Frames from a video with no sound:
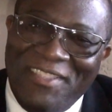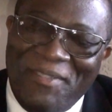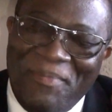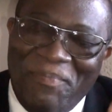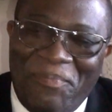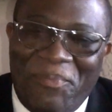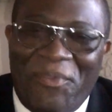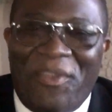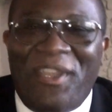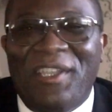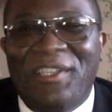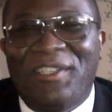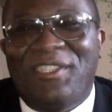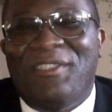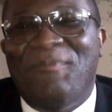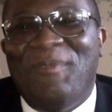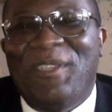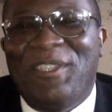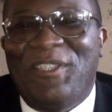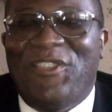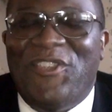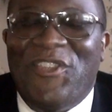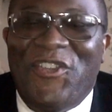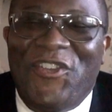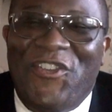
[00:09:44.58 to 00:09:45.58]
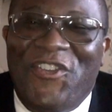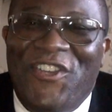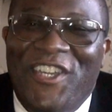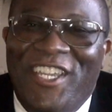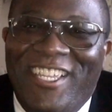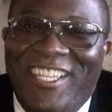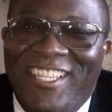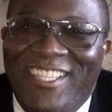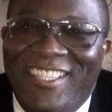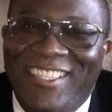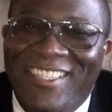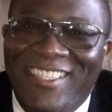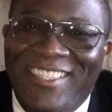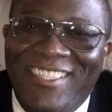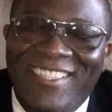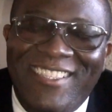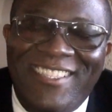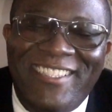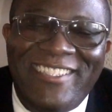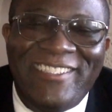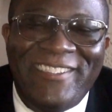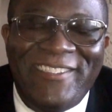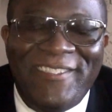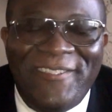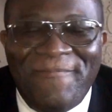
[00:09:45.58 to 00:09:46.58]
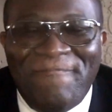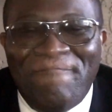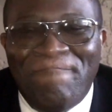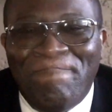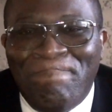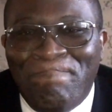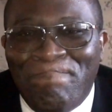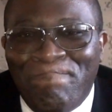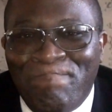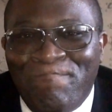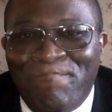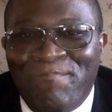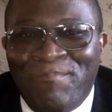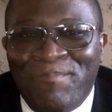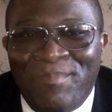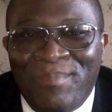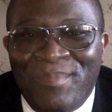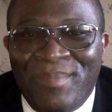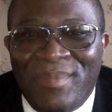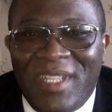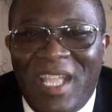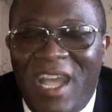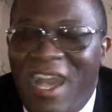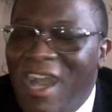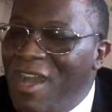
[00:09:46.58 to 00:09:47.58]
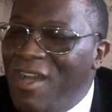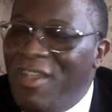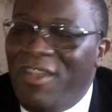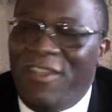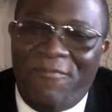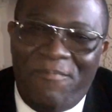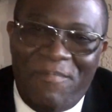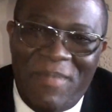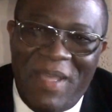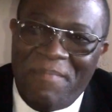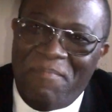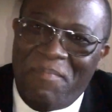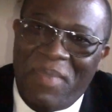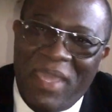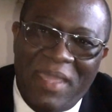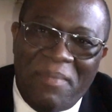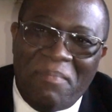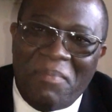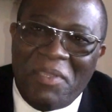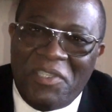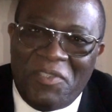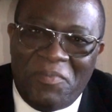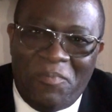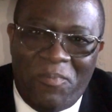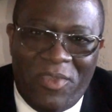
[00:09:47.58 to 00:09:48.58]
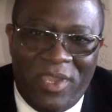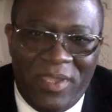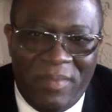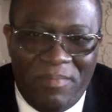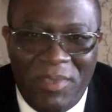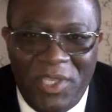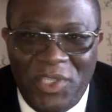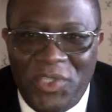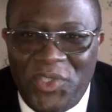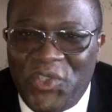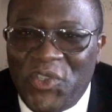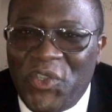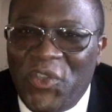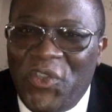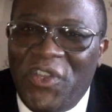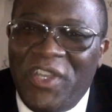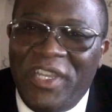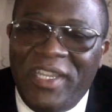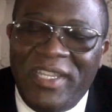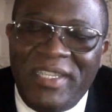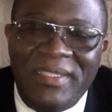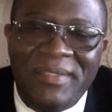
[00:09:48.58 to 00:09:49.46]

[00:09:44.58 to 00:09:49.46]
brings me joy. All of my babies bring me joy.